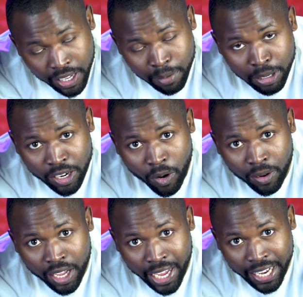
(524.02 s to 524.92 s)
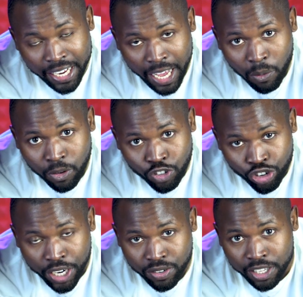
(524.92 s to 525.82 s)
let me know and I will
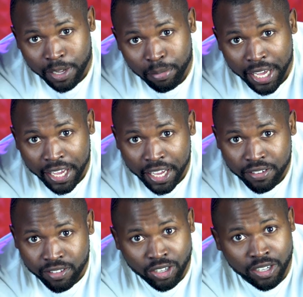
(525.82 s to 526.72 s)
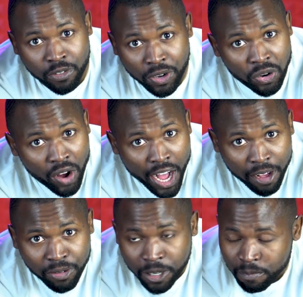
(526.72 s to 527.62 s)
try to get my hands on it if I don't
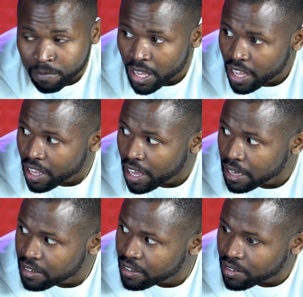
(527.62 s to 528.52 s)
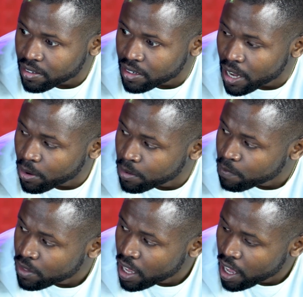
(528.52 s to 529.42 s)
have it and test it out
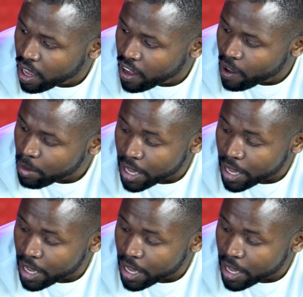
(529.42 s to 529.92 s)
uh,